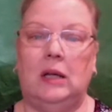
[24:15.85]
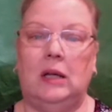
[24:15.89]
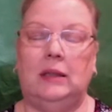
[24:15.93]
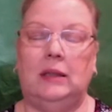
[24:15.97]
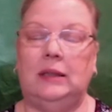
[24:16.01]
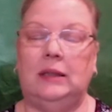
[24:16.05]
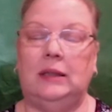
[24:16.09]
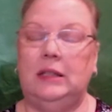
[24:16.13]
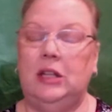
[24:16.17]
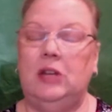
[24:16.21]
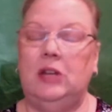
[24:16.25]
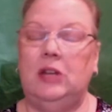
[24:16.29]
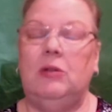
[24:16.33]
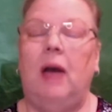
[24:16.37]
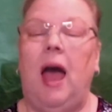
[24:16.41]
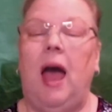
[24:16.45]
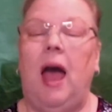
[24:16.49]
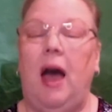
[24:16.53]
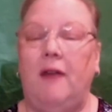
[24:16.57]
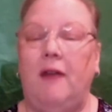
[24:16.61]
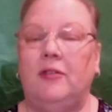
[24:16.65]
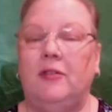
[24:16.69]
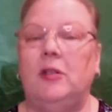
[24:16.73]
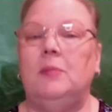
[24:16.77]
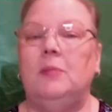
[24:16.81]
You
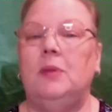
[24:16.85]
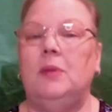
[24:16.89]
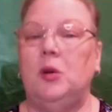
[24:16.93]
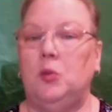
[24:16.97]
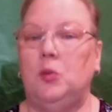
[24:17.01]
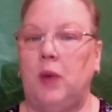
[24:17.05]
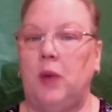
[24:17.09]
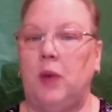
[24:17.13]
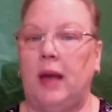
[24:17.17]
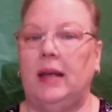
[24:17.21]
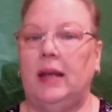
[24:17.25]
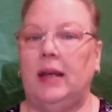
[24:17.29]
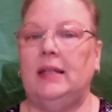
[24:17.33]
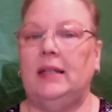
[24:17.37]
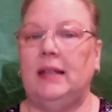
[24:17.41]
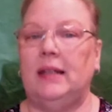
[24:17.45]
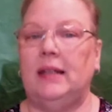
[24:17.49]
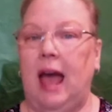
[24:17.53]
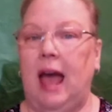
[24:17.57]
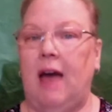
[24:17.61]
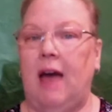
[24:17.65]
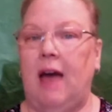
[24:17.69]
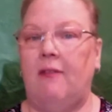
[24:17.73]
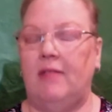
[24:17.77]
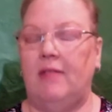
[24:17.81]
have to be ready to
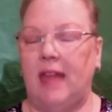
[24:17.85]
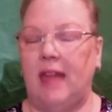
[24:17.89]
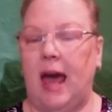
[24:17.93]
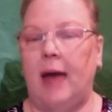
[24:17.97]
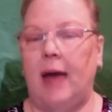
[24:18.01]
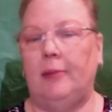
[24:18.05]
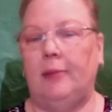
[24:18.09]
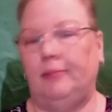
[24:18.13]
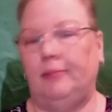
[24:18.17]
have that.